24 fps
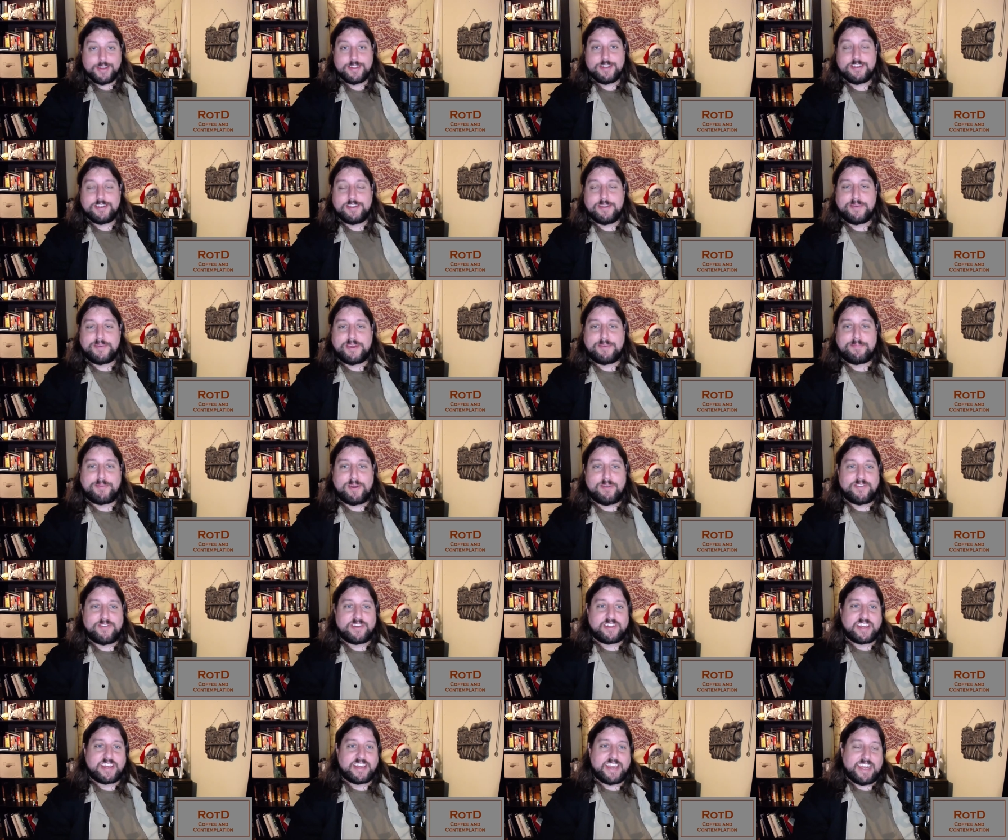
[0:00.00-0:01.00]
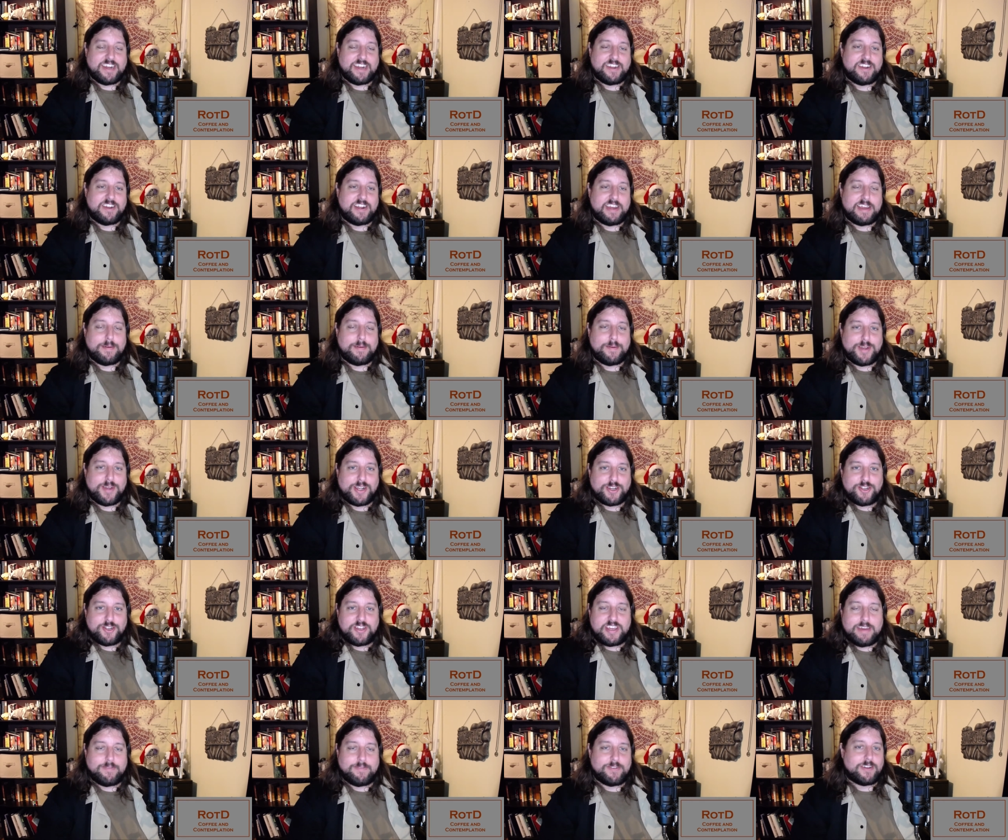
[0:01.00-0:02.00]
to be perfectly candid, I am
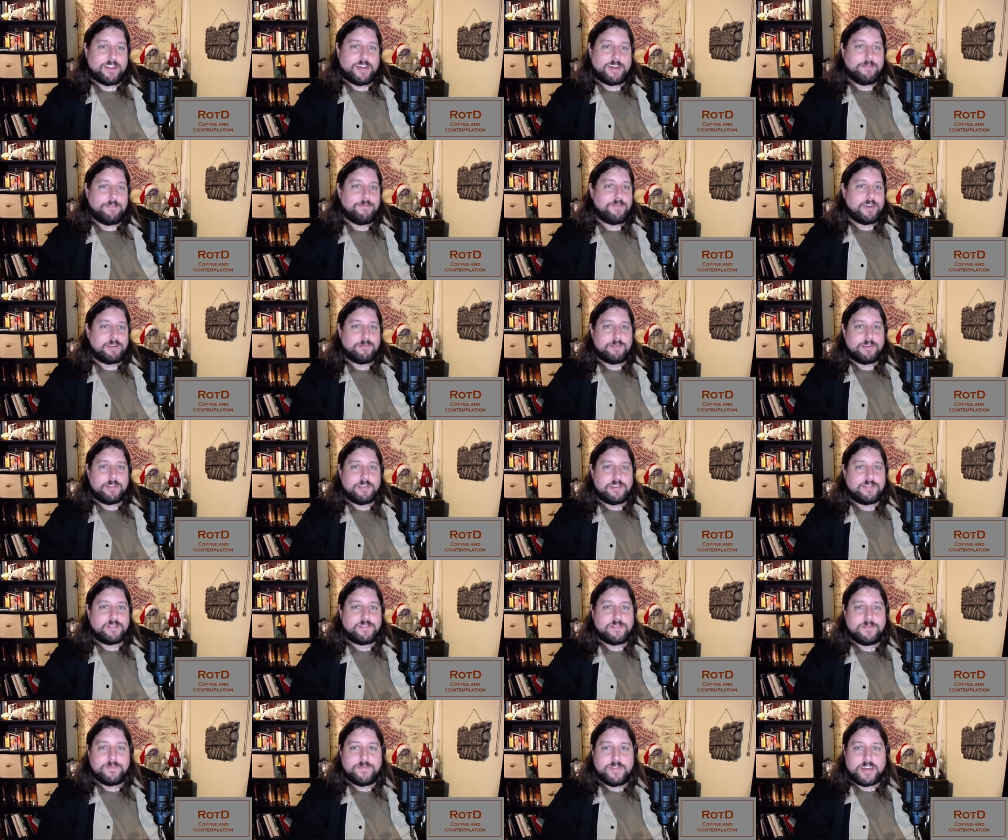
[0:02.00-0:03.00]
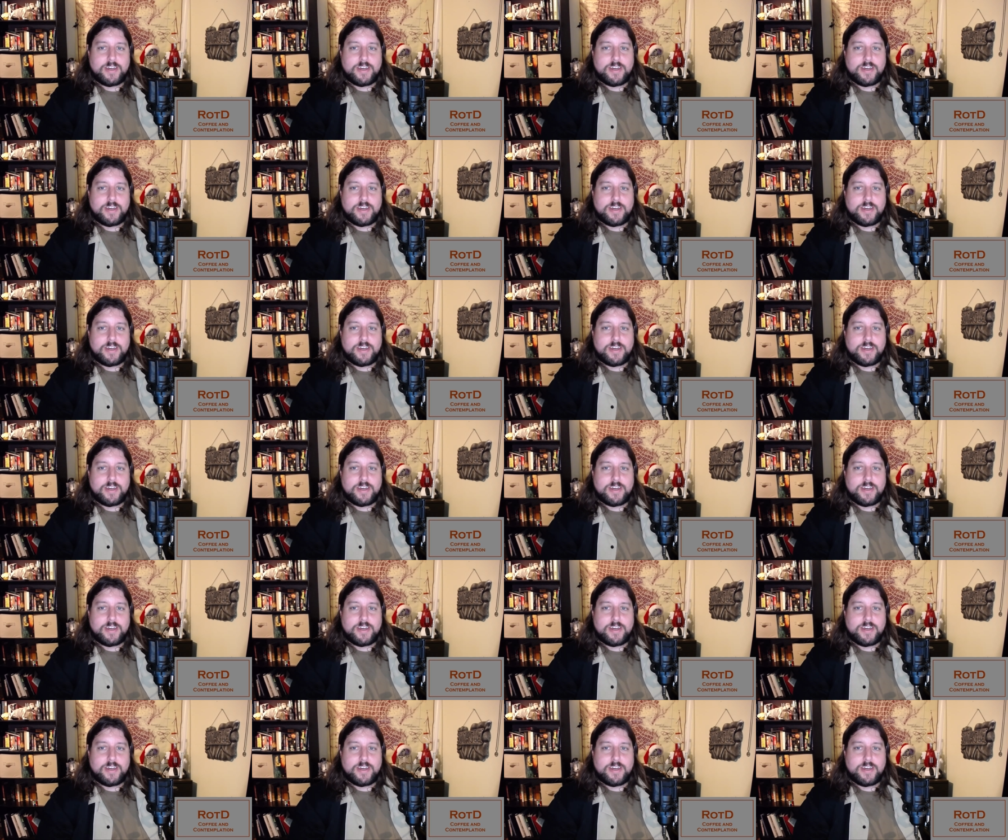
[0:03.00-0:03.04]
actually having a lot of fun with this.